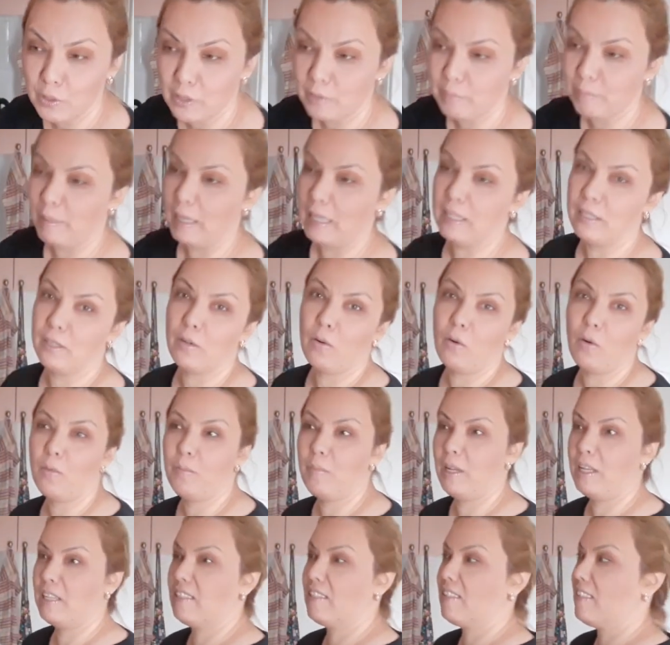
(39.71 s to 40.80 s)
the bad
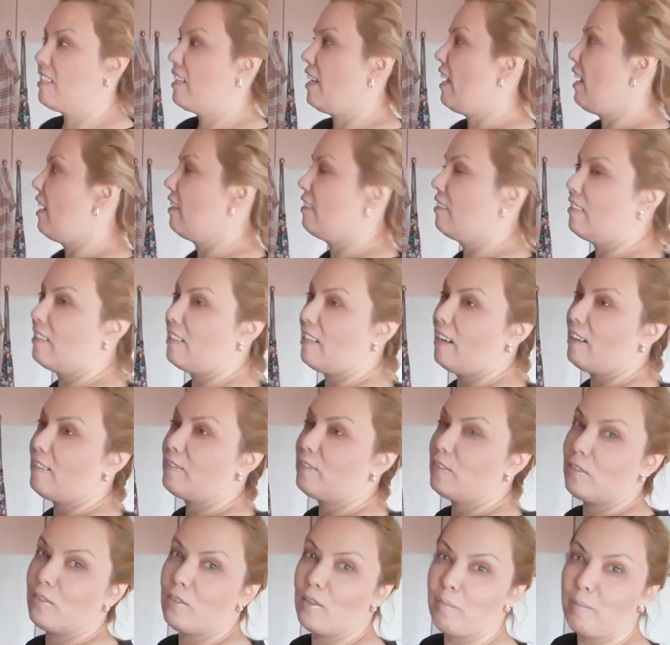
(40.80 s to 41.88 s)
comments, and
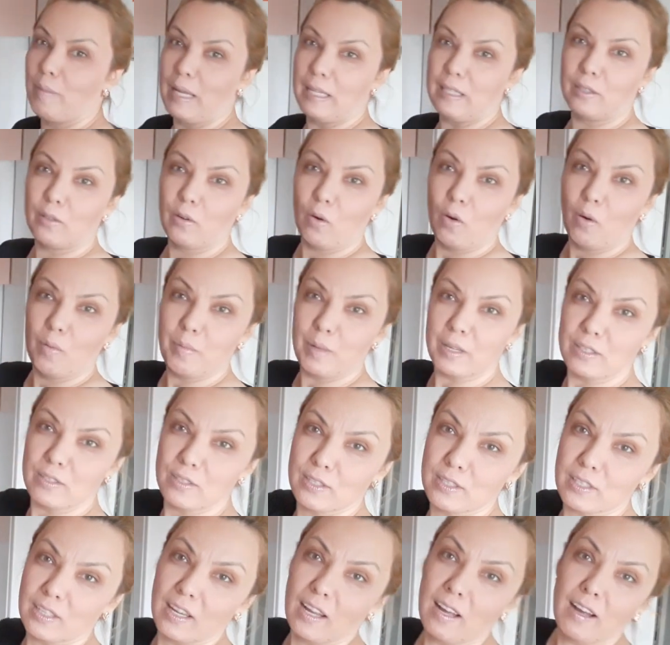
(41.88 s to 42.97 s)
after the bad
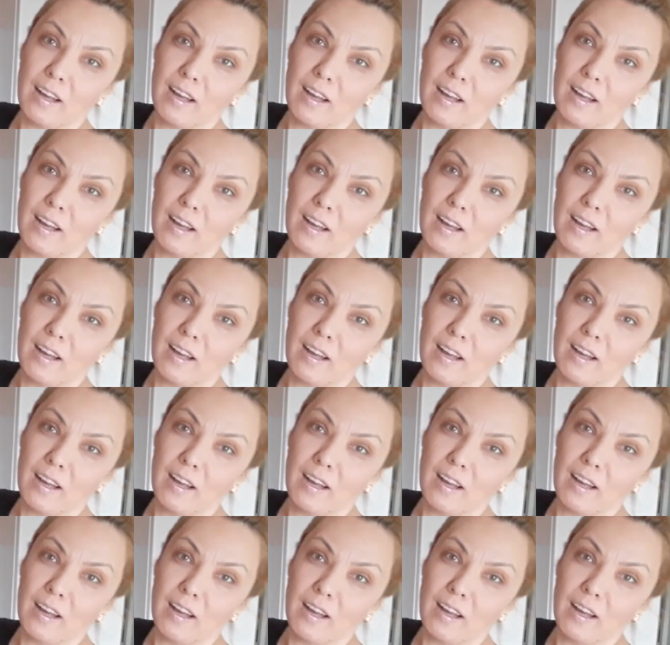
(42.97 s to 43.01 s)
comments,